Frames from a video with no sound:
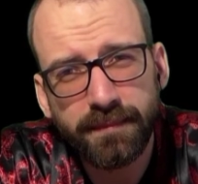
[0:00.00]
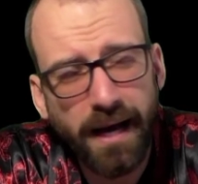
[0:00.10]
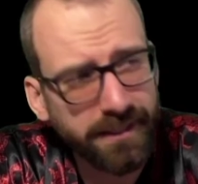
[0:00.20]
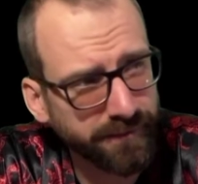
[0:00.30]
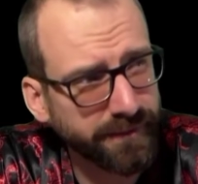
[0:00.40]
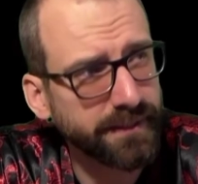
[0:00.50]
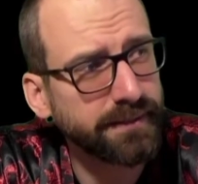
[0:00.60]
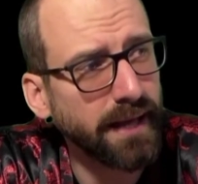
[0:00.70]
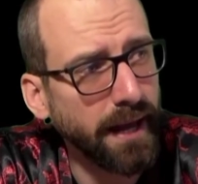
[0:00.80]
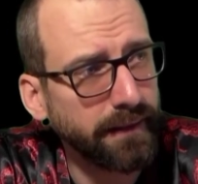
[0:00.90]
As of this
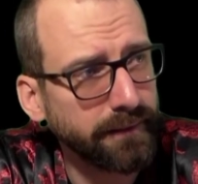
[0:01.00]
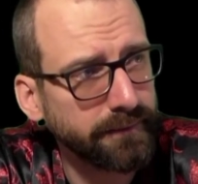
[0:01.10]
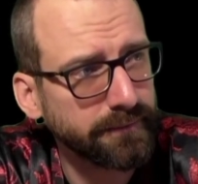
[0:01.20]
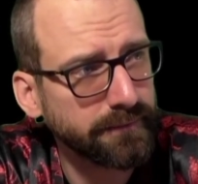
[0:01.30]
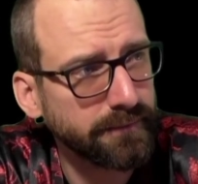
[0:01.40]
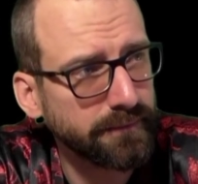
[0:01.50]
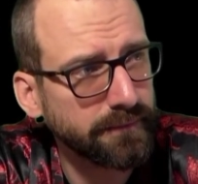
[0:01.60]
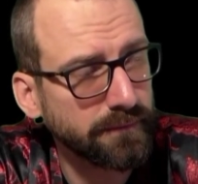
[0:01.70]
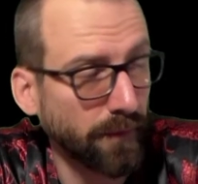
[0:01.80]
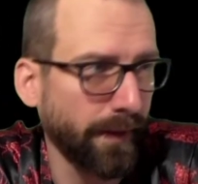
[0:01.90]
day,
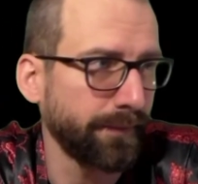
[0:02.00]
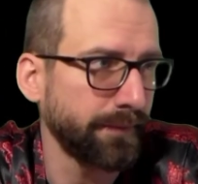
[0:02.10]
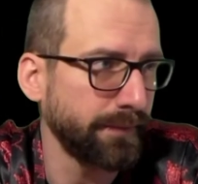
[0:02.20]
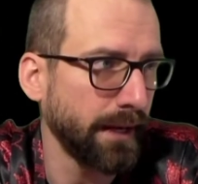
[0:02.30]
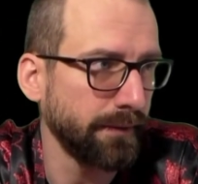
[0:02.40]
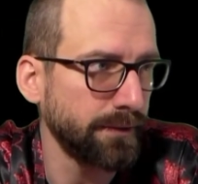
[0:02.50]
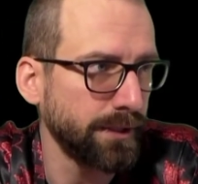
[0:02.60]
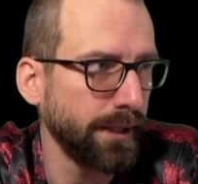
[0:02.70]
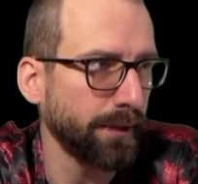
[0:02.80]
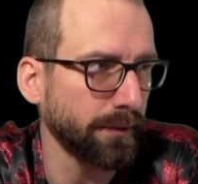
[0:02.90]
well, not this day, this
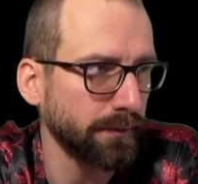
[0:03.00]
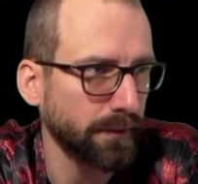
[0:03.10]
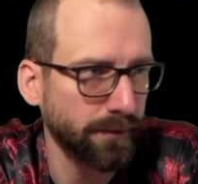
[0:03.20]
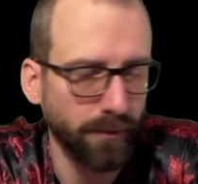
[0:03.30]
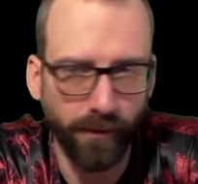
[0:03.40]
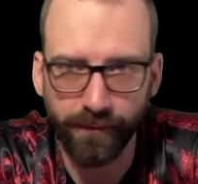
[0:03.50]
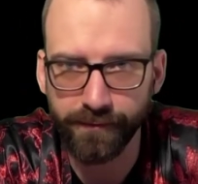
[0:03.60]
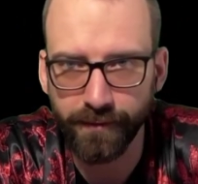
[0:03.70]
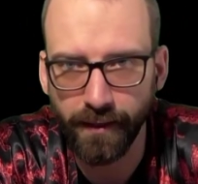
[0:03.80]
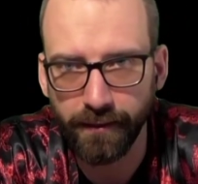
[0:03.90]
year, I don't know about
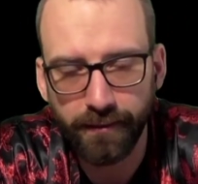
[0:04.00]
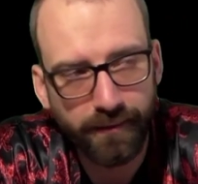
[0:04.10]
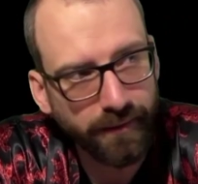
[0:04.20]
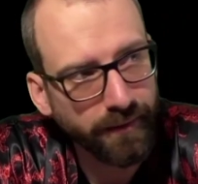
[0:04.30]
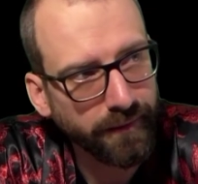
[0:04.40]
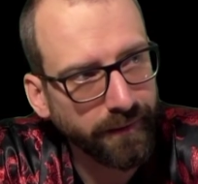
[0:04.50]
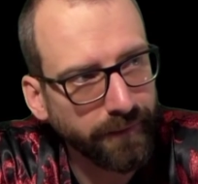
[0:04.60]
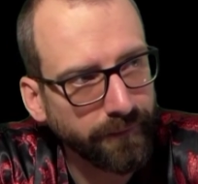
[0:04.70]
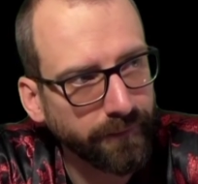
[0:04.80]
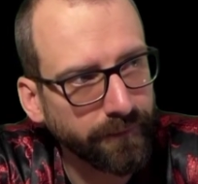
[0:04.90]
this day,
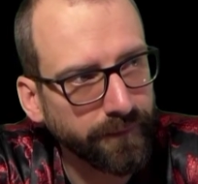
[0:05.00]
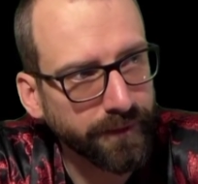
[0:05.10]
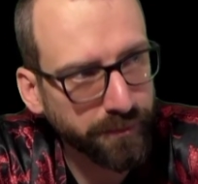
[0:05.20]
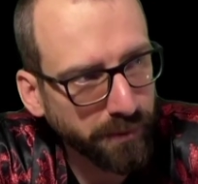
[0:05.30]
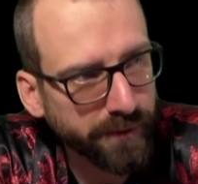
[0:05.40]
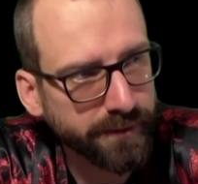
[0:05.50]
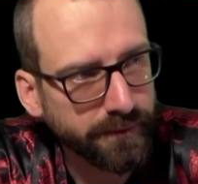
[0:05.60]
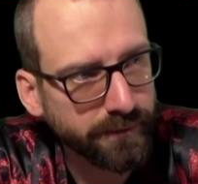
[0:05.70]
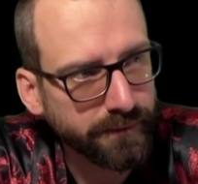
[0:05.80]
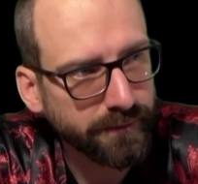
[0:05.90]
this person